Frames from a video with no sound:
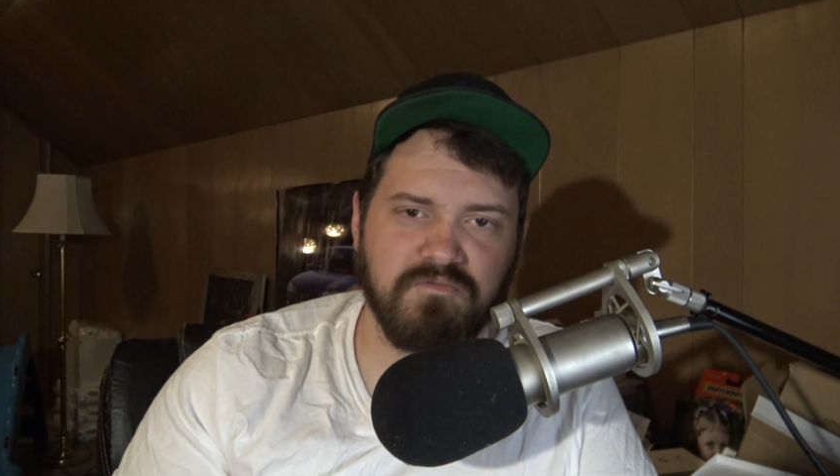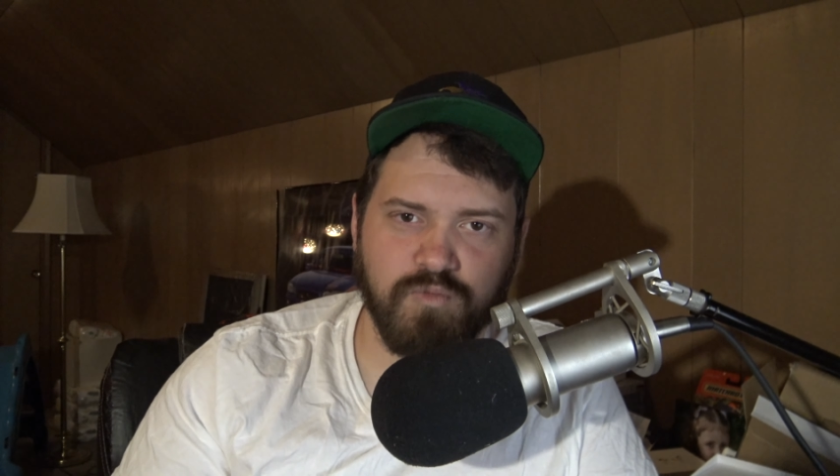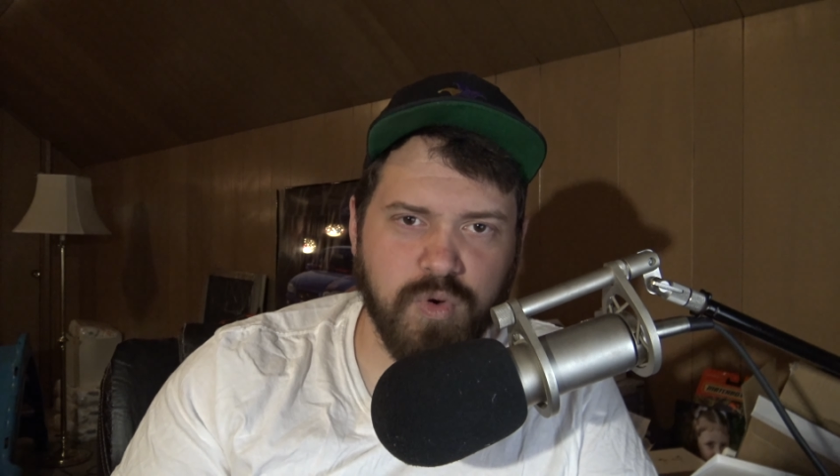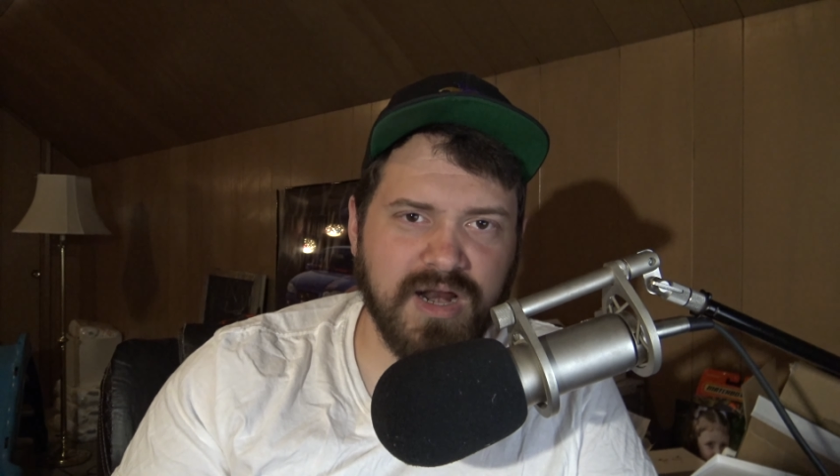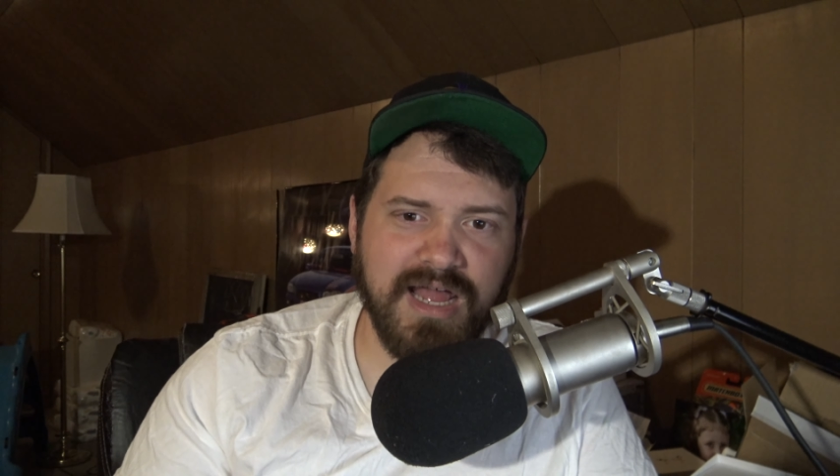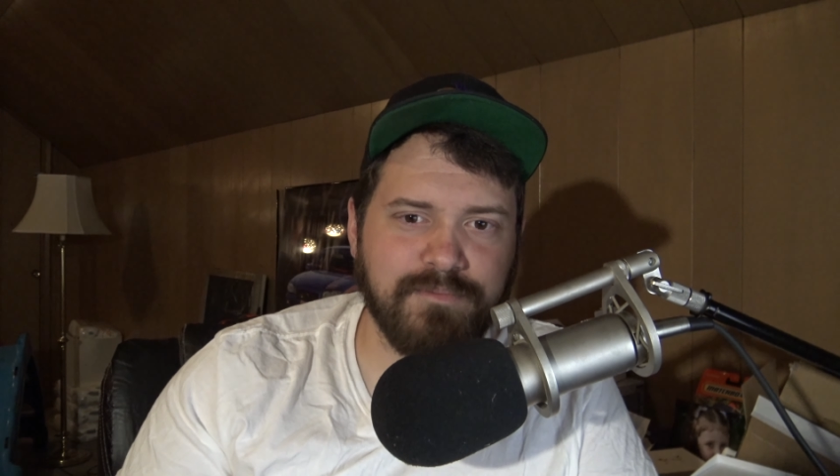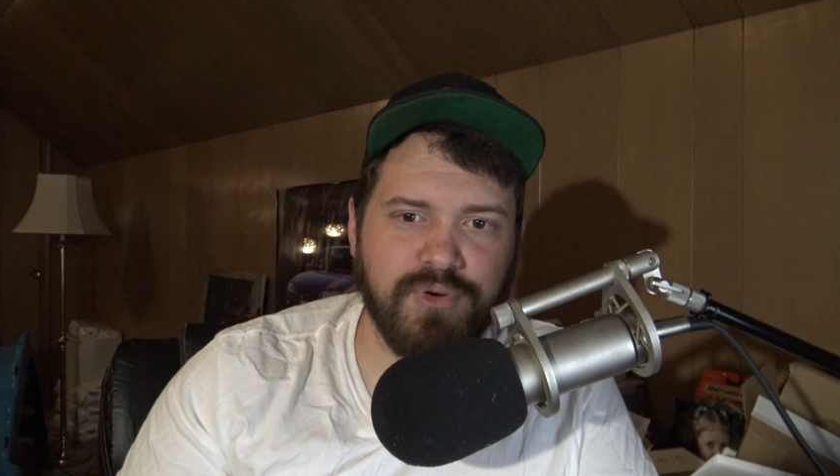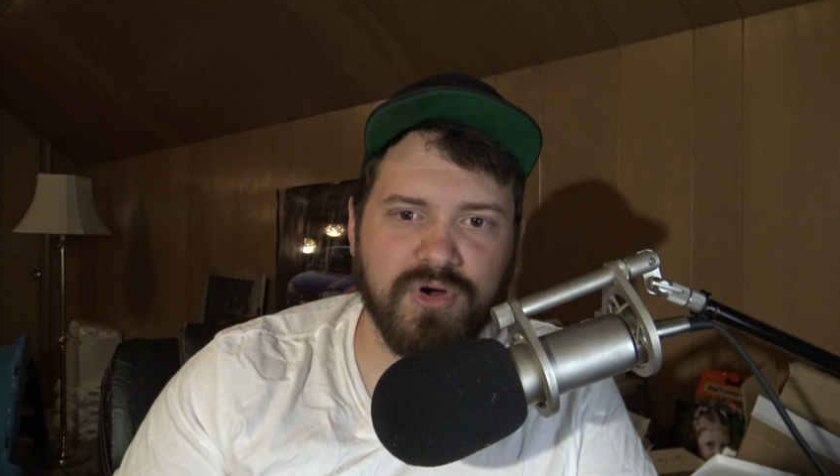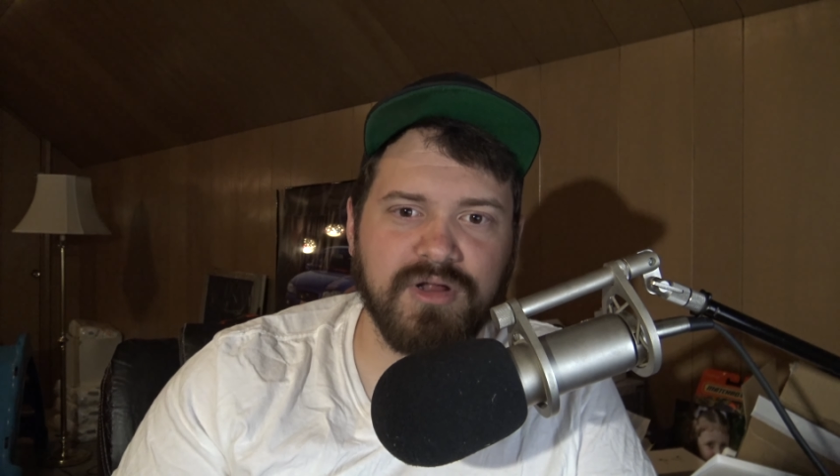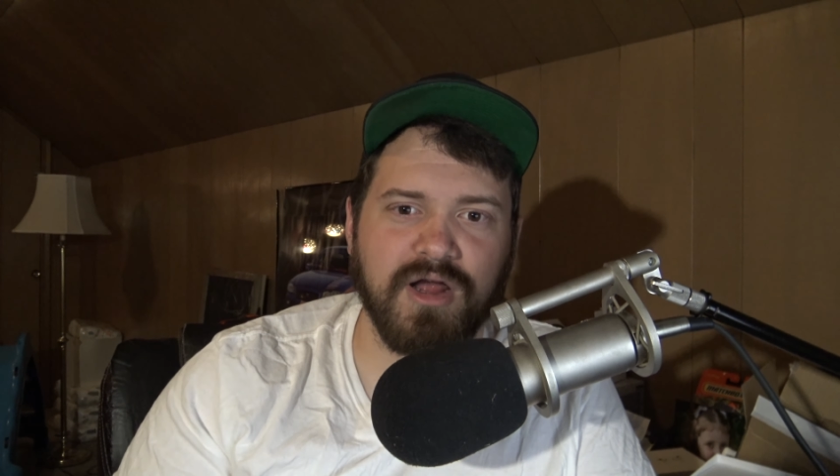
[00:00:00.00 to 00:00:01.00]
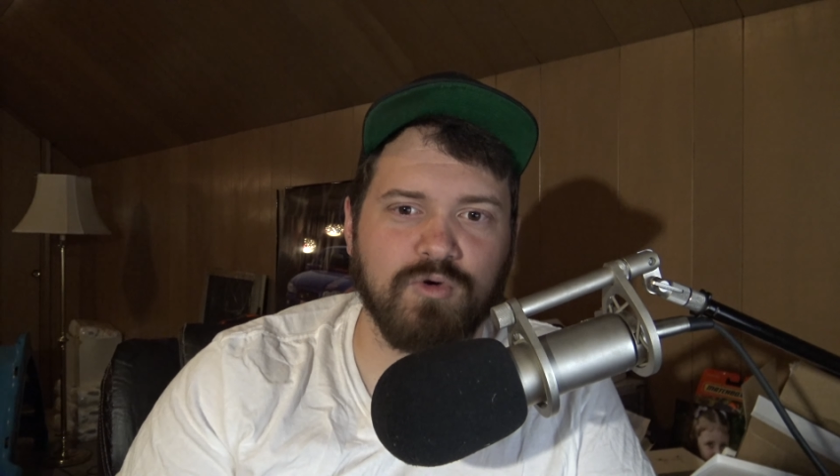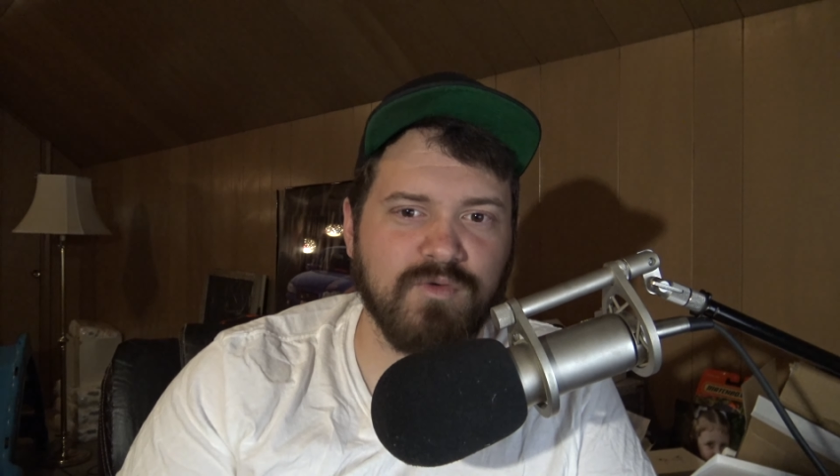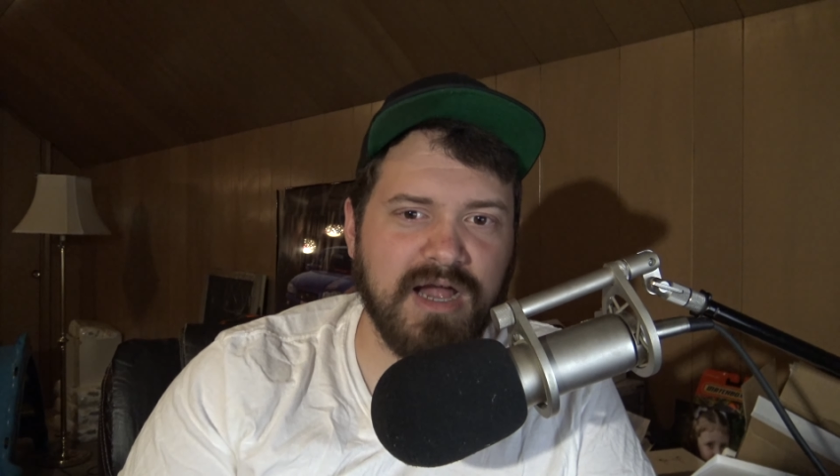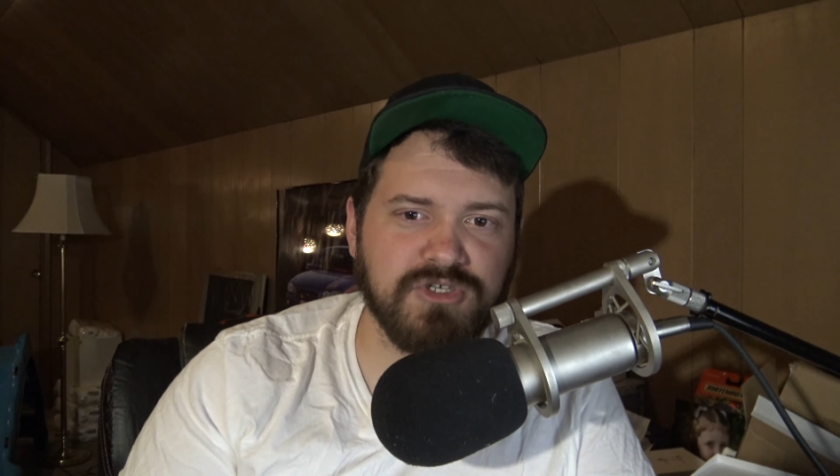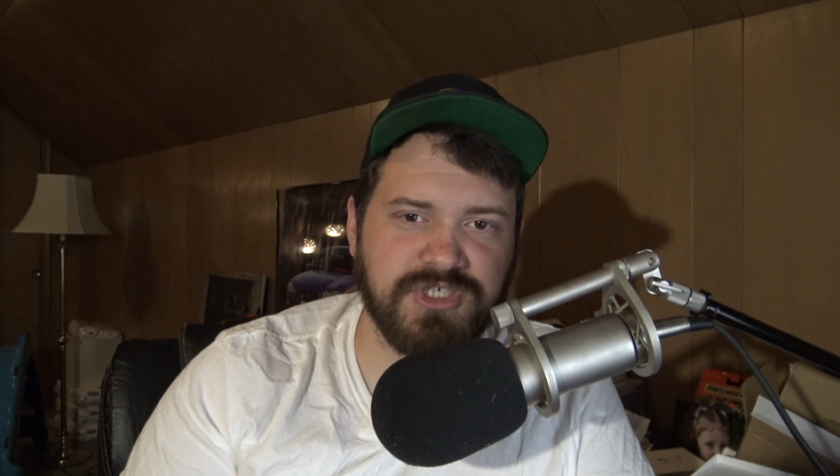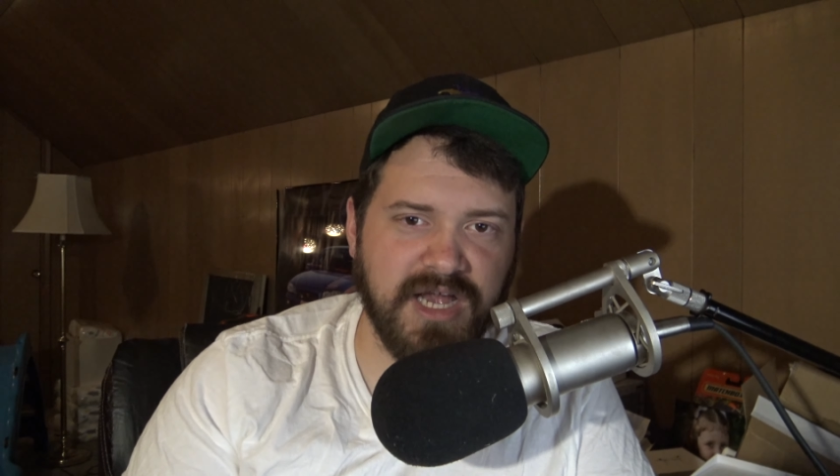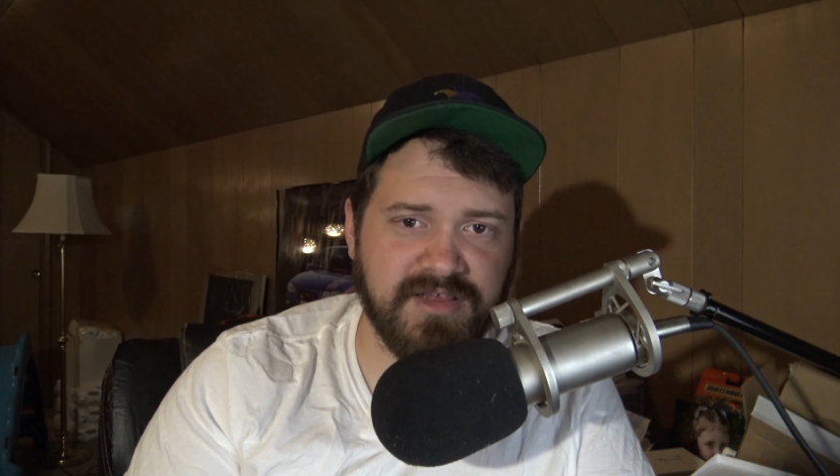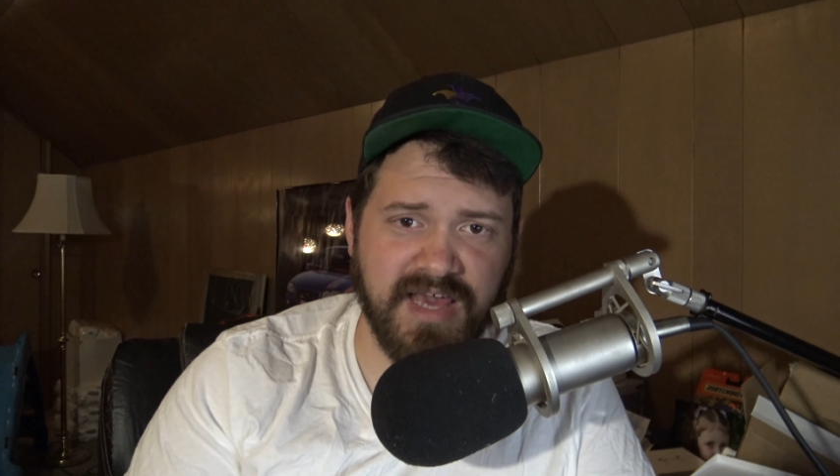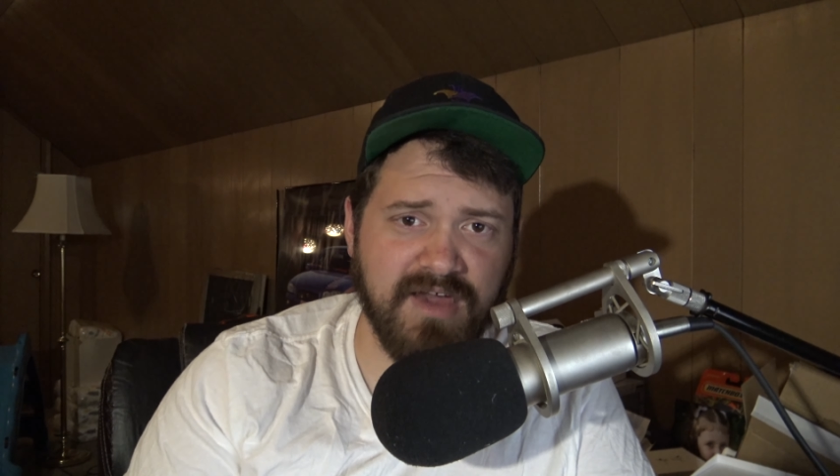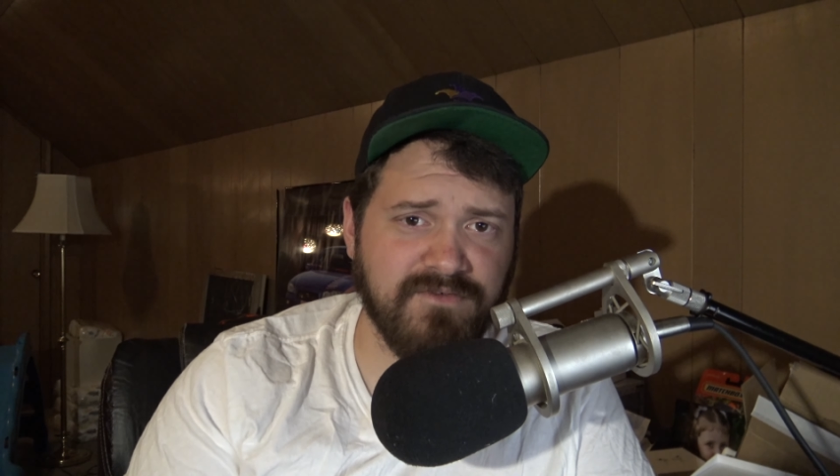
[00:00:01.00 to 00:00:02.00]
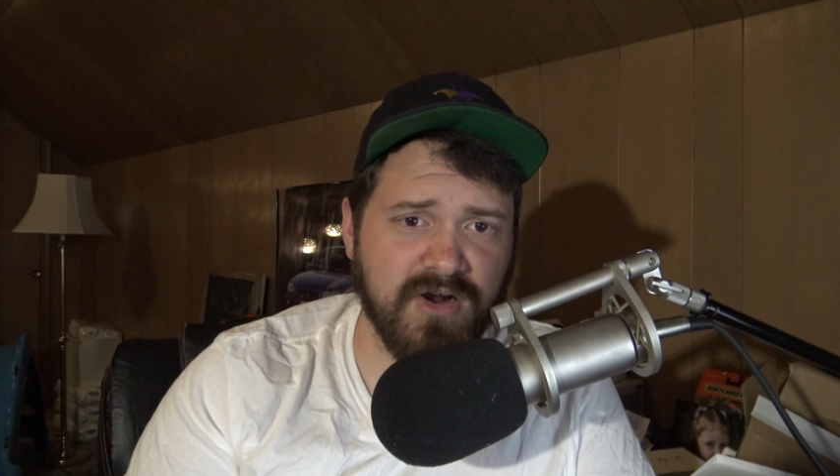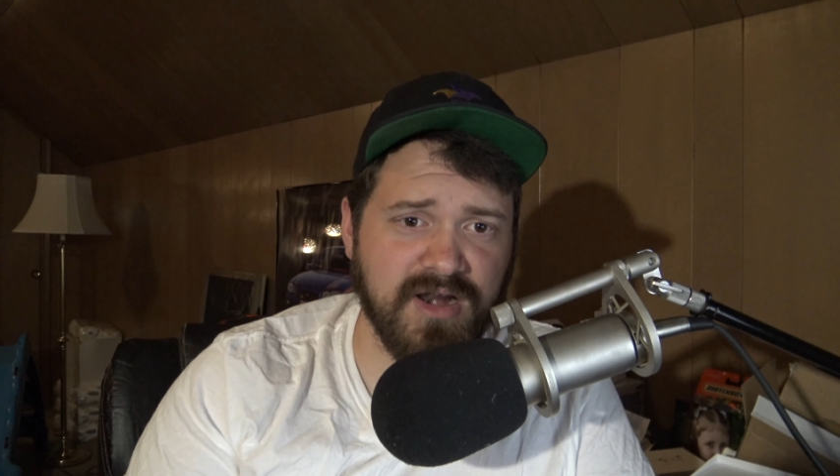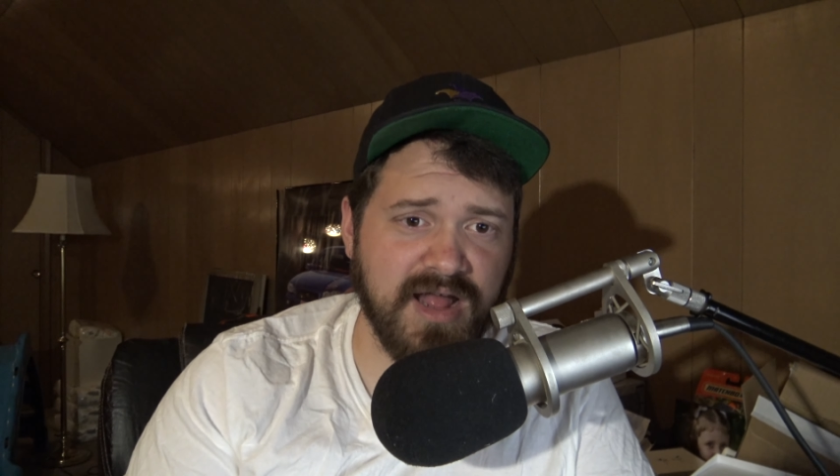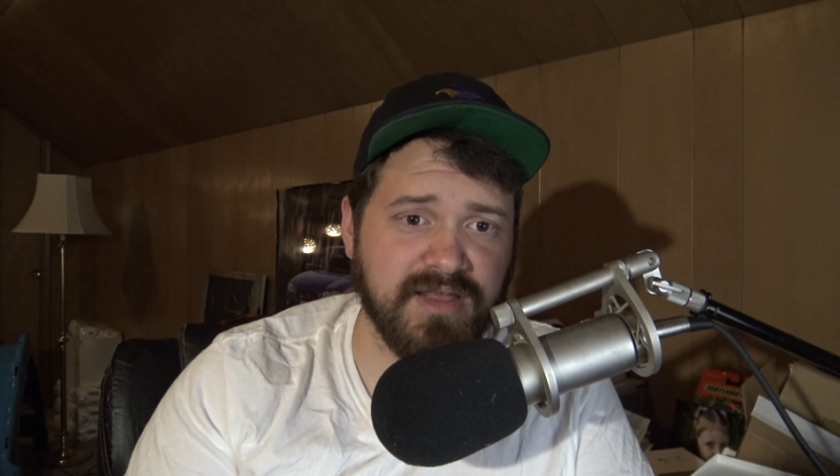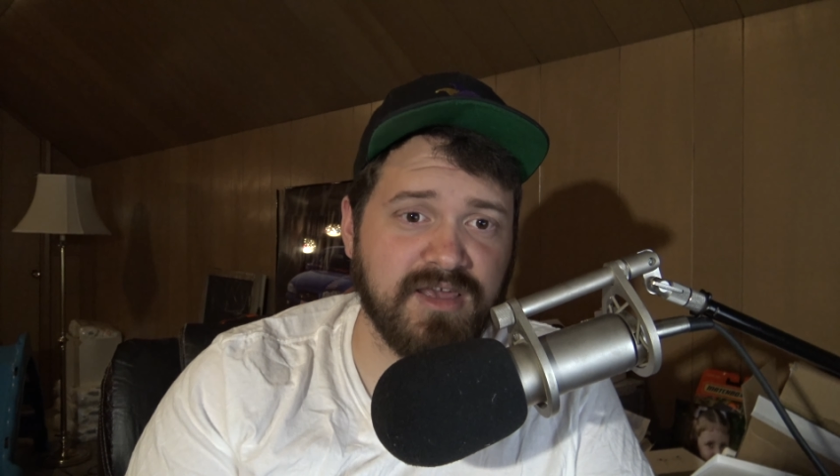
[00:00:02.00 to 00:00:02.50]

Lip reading: what I'd put a Roush Yates FR9